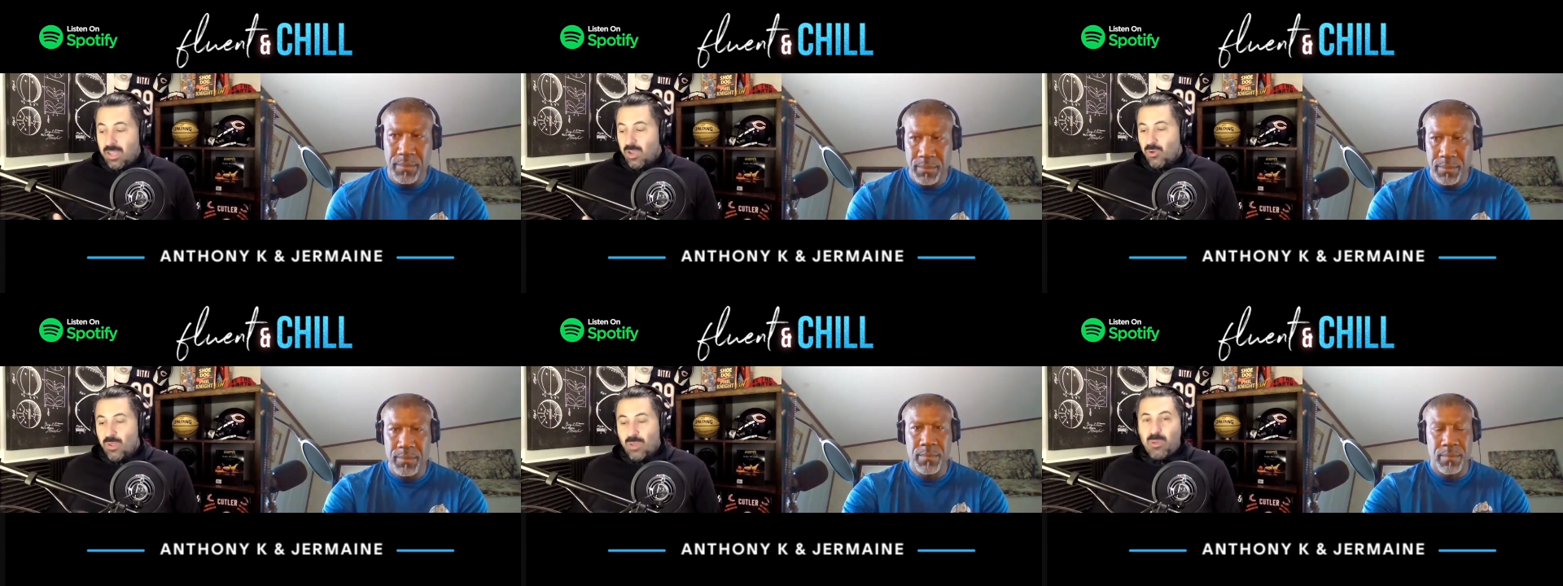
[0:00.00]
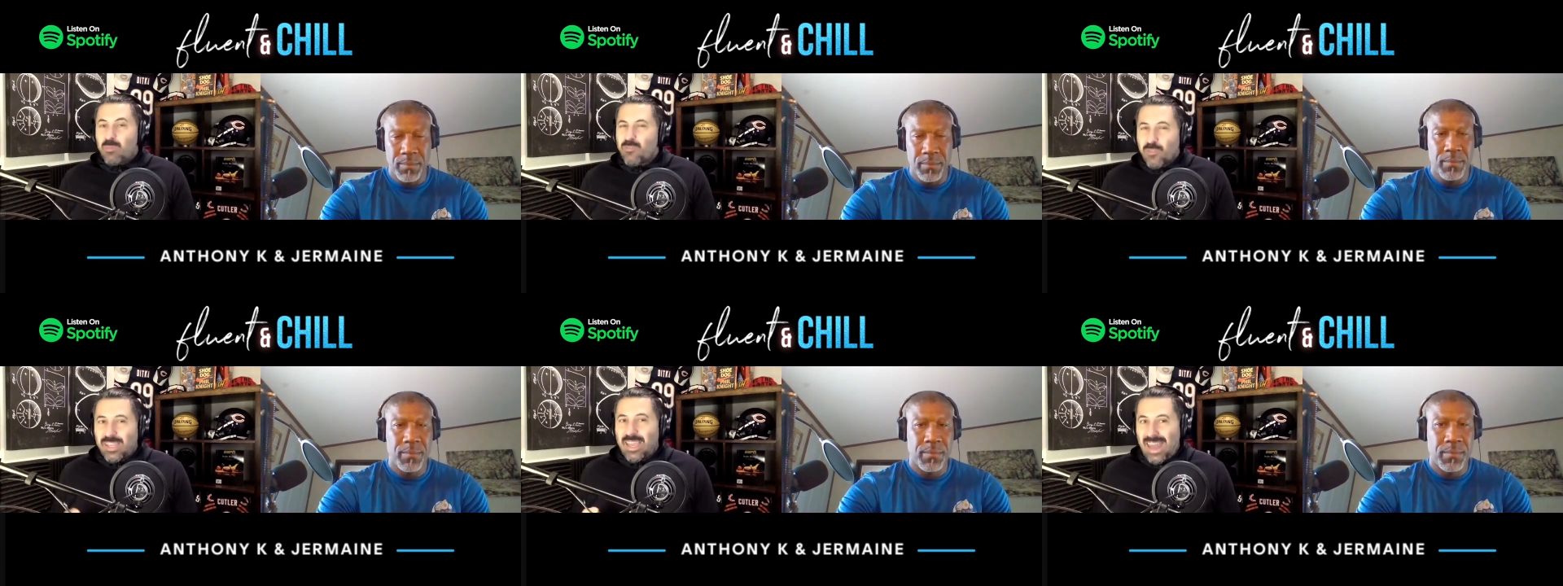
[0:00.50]
Speaker 1: Like, people
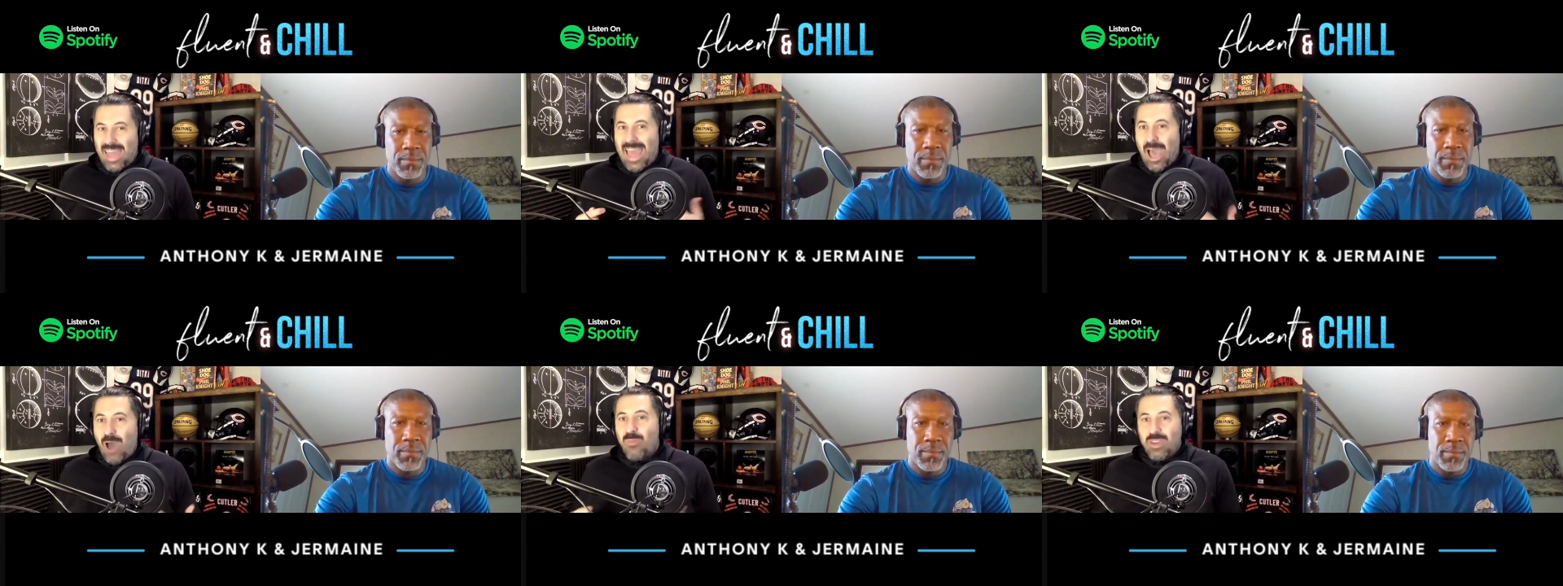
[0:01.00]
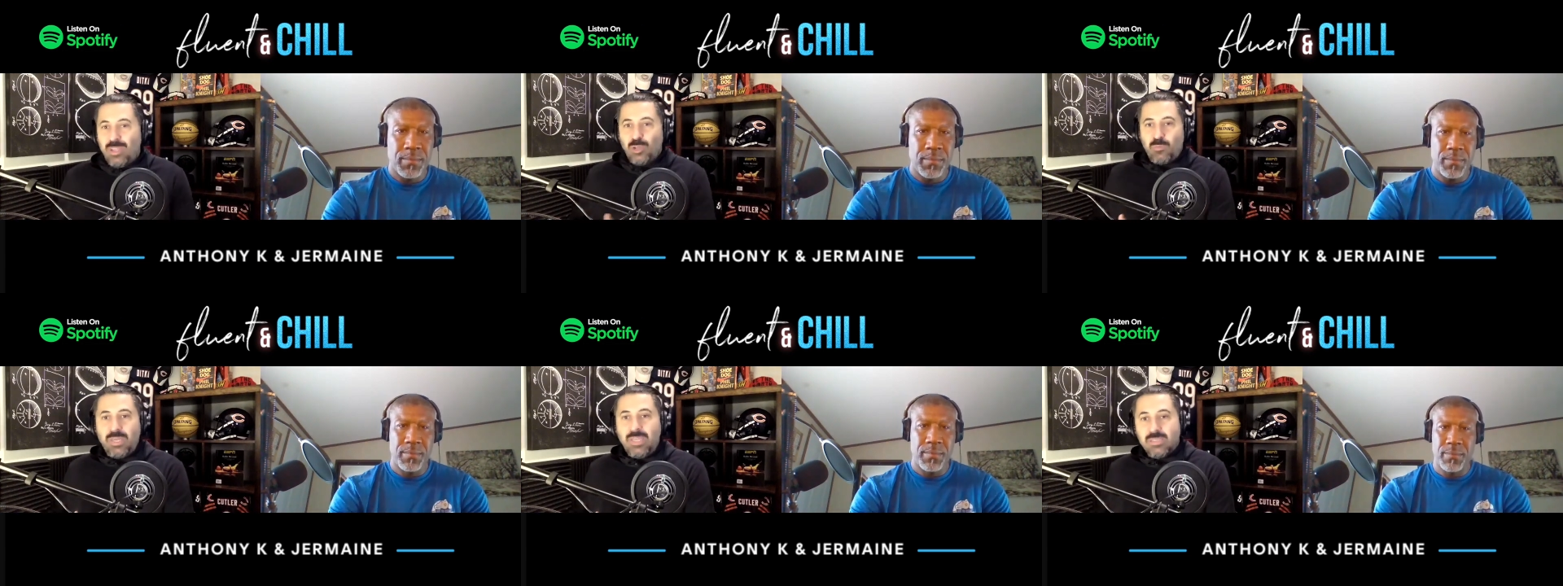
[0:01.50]
forget how many good
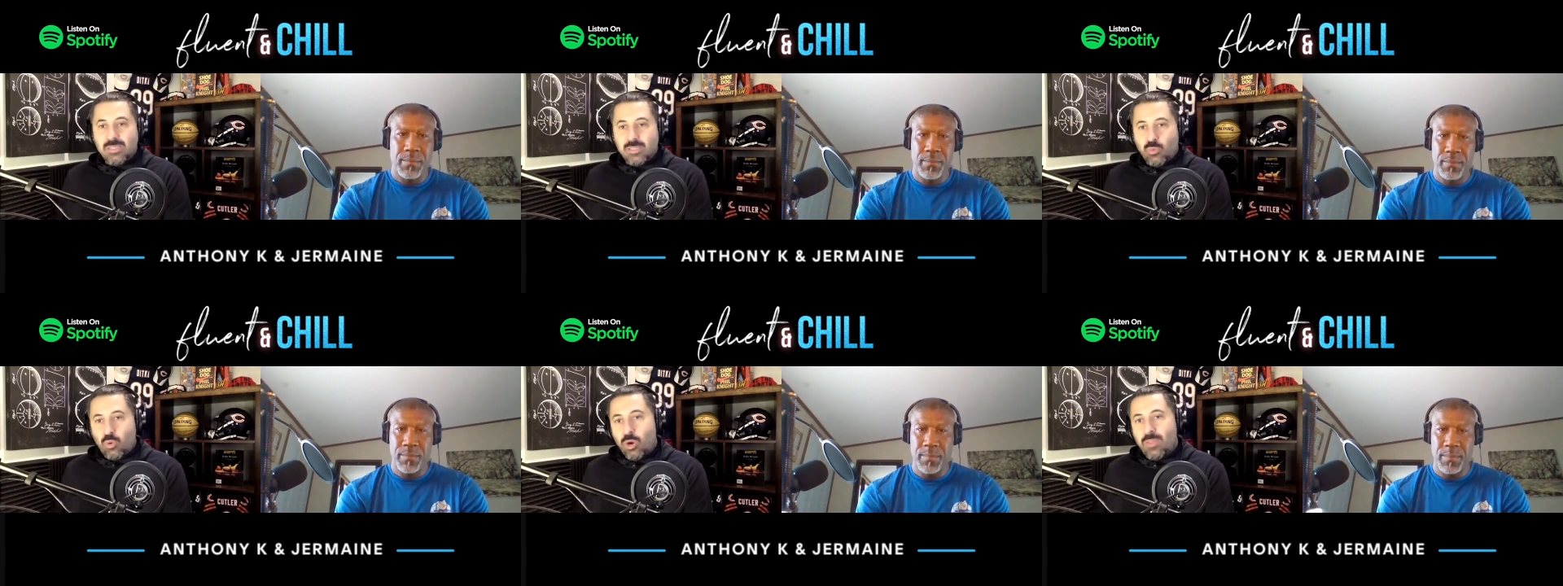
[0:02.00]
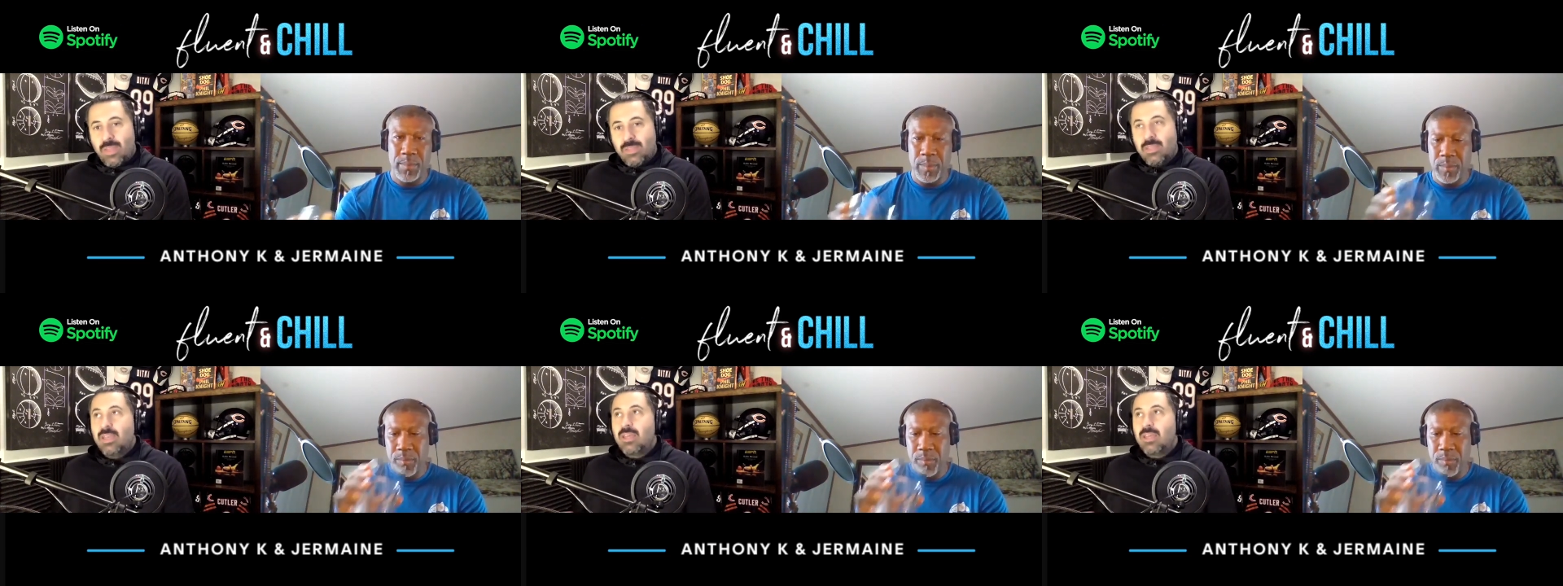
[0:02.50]
pieces there were on that team.